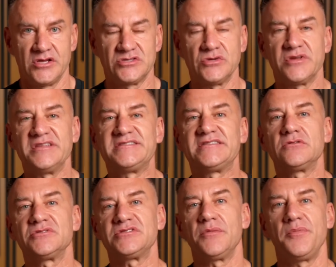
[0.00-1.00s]
So
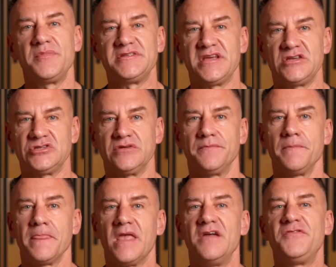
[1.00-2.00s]
consider supplementation.
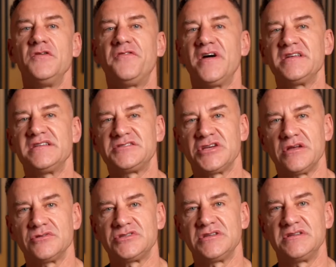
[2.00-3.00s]
If you find it
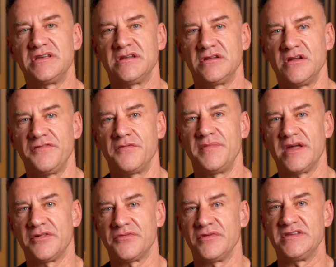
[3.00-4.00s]
challenging to get enough
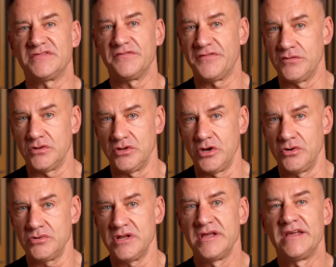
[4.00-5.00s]
omega threes from food
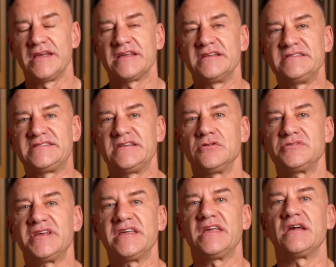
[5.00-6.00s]
alone, consider
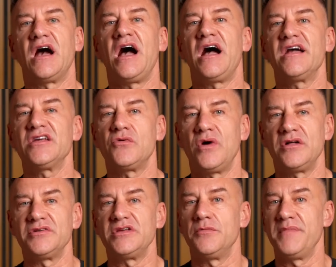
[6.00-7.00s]
taking a
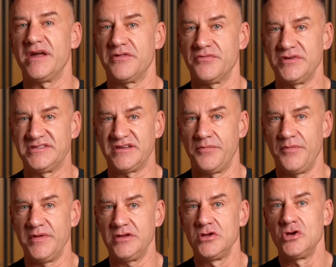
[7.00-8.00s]
high-quality omega three
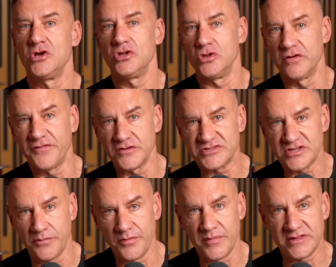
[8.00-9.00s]
supplement. Look for a
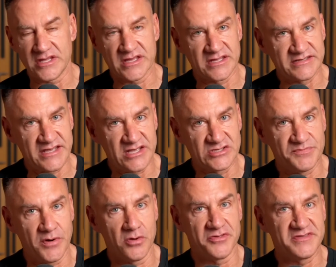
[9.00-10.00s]
supplement that contains
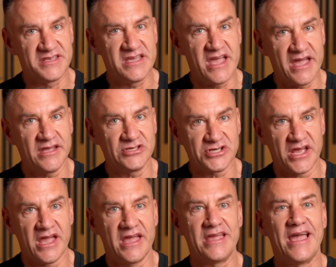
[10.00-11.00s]
both D H
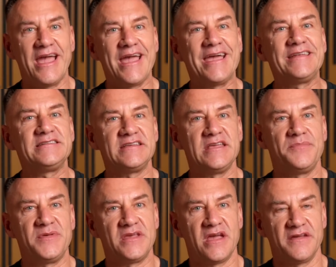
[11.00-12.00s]
A and E
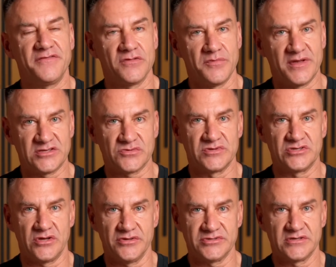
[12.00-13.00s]
P A for the best
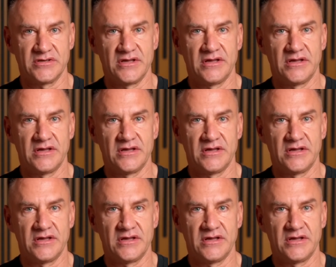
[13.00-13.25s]
results.